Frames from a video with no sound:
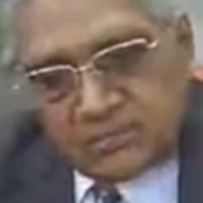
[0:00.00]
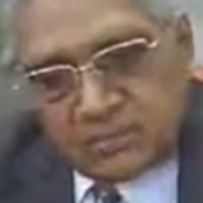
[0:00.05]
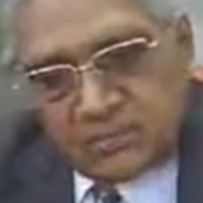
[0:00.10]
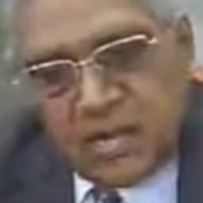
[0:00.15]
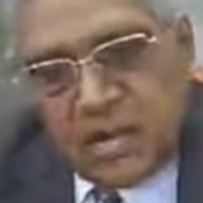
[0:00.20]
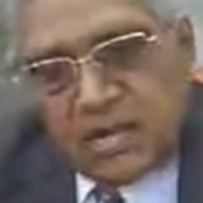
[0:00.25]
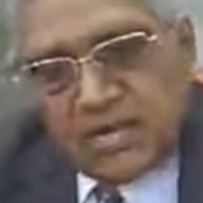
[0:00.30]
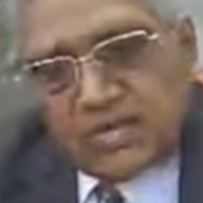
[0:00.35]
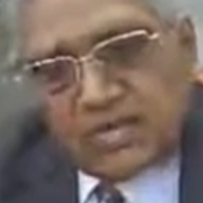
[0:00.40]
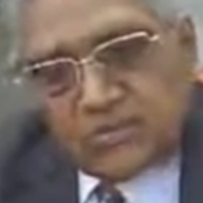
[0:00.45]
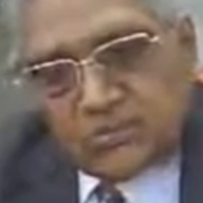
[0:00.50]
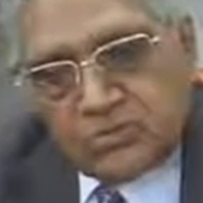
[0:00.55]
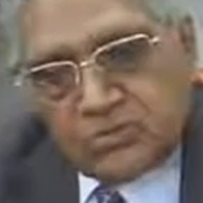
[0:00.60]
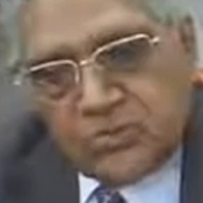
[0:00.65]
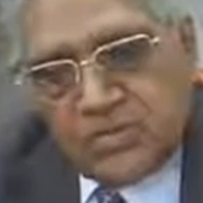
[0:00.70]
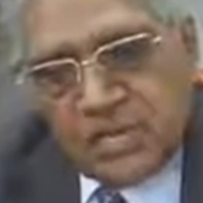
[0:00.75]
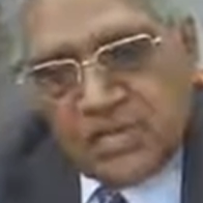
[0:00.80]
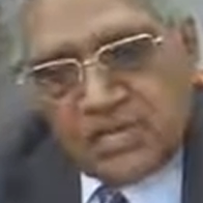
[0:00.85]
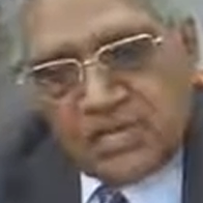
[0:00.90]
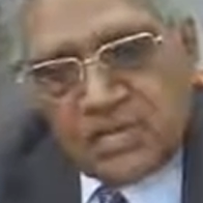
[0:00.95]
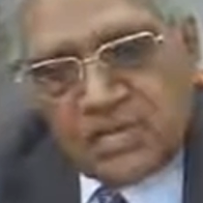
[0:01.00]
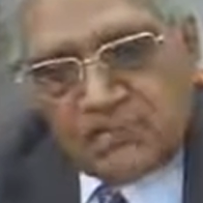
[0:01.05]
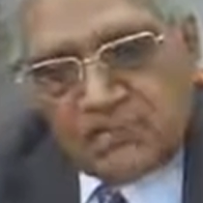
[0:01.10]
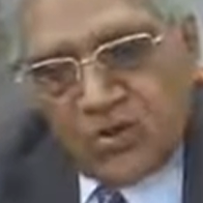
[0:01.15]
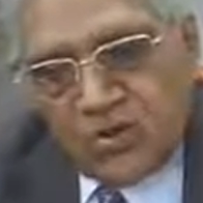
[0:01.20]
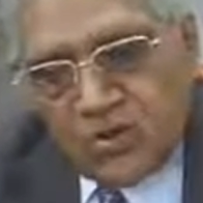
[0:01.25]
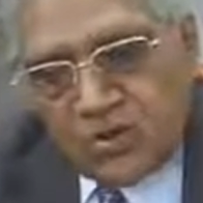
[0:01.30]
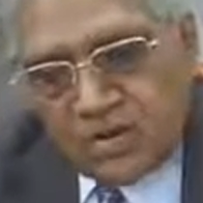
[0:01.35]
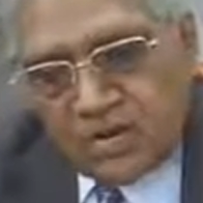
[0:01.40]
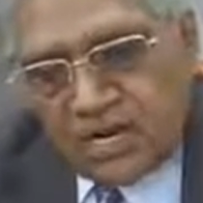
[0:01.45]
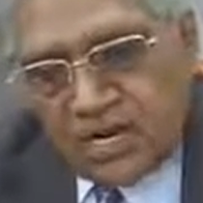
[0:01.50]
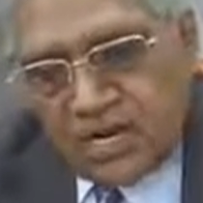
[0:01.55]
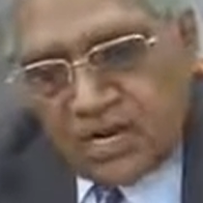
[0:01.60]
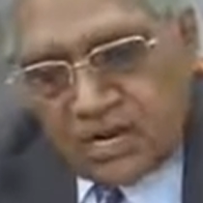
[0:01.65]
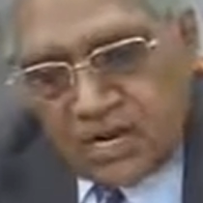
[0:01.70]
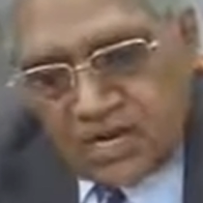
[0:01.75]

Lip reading: thought it to make it more